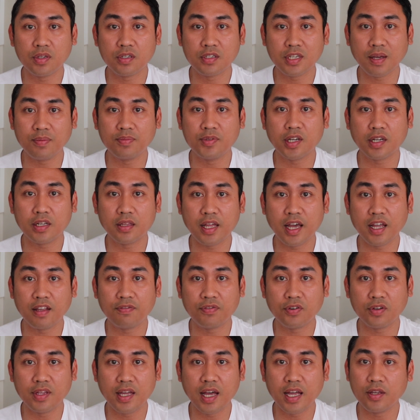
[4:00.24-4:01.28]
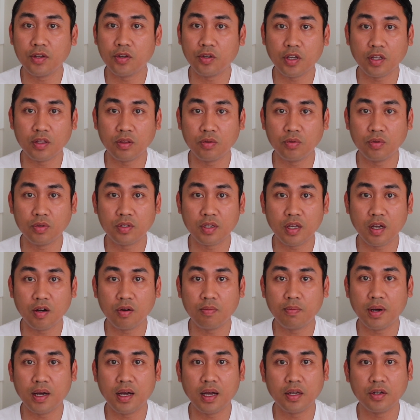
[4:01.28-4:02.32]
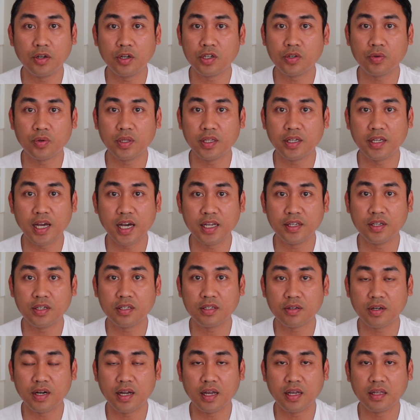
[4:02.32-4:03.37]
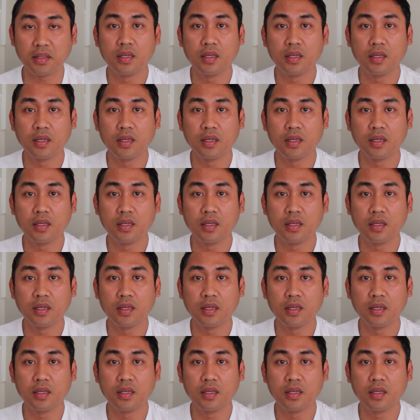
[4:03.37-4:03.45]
subject line for that, you can do so, but usually I just write